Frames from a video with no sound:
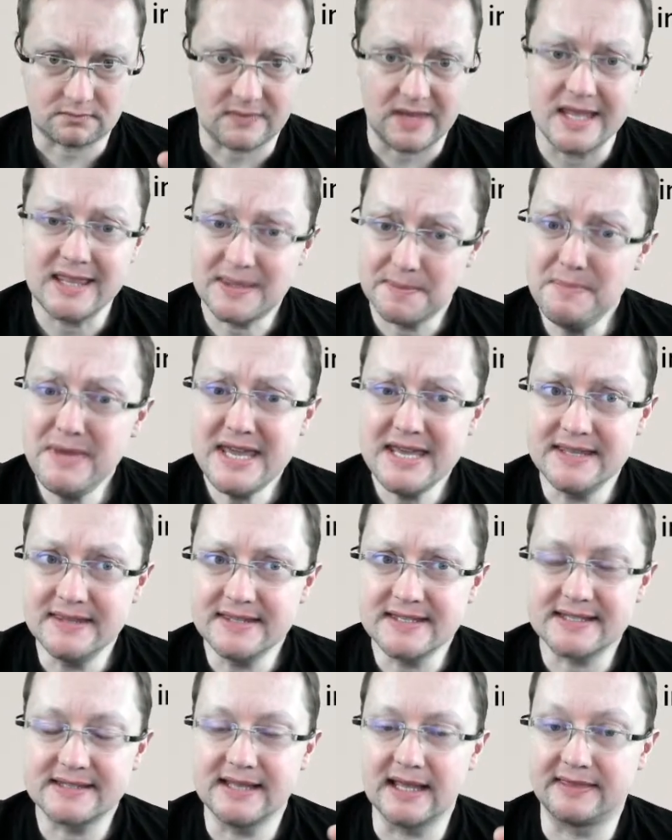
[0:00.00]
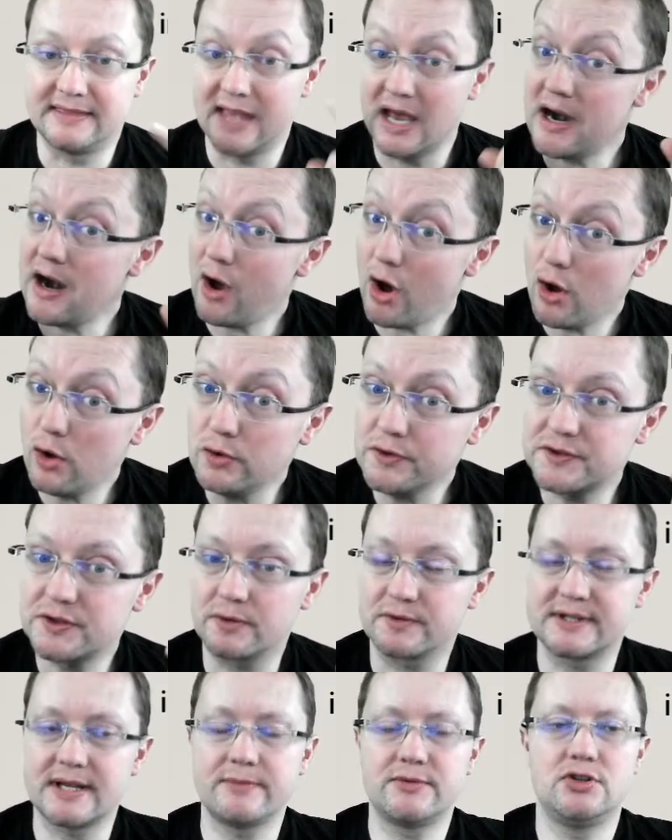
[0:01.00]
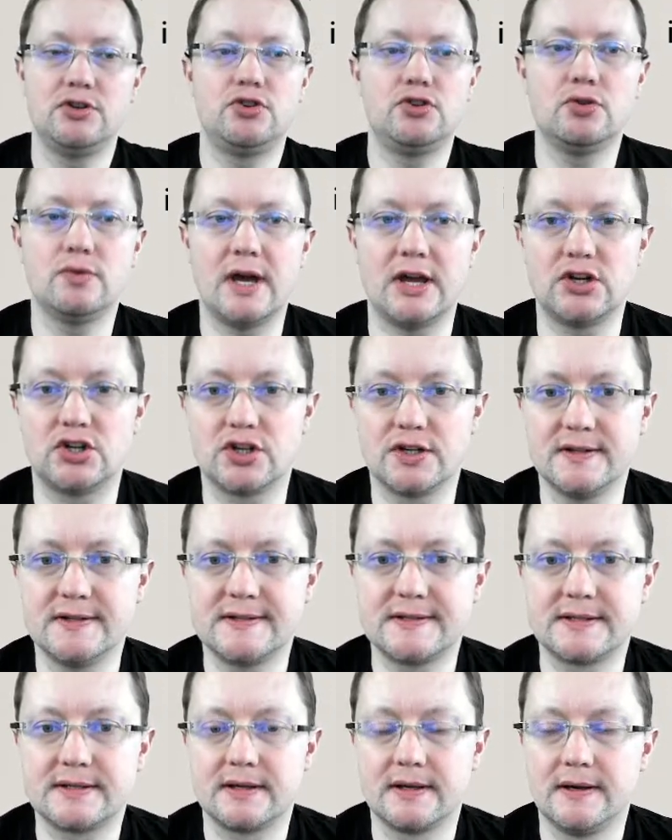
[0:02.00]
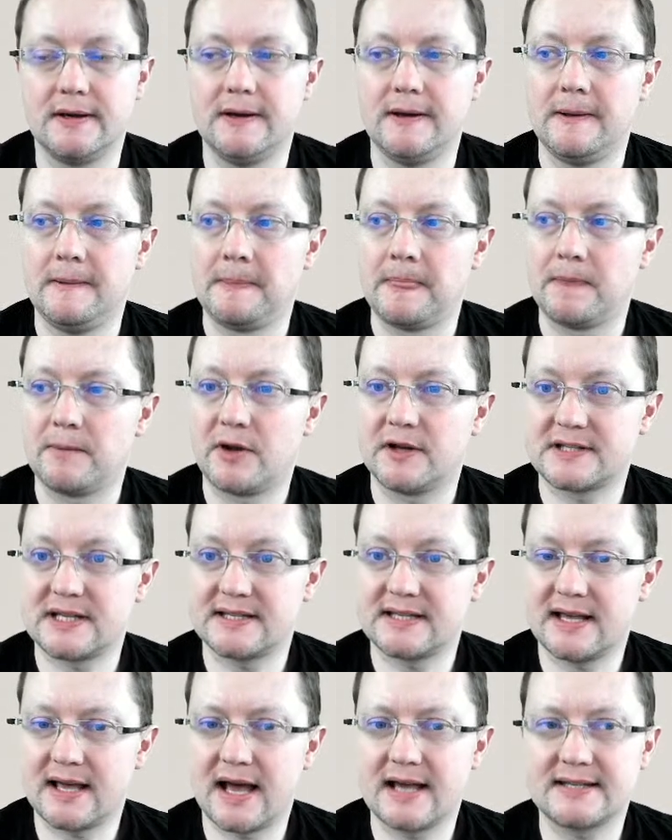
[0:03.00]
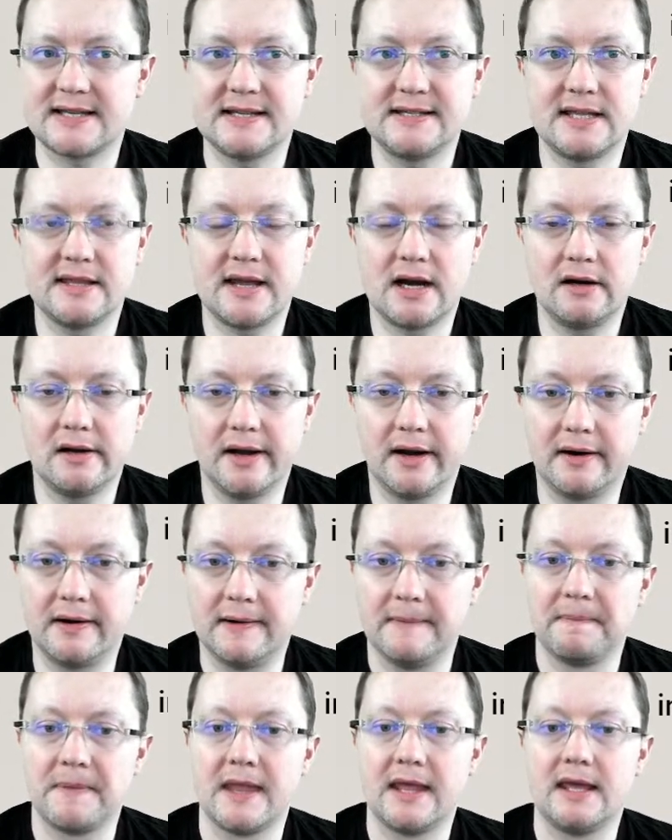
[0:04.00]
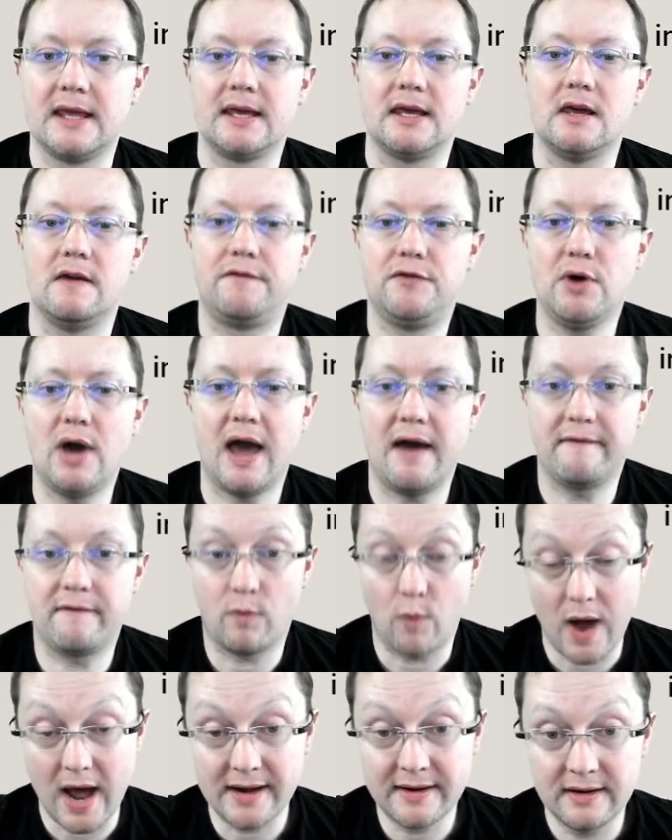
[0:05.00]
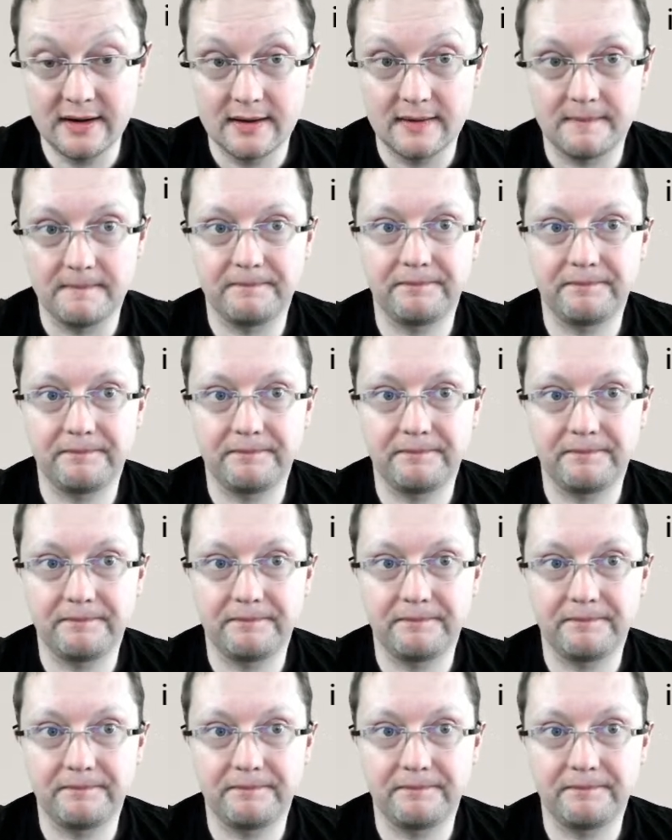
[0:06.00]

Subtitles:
it means that there are also some situations, because as I said earlier, if you have one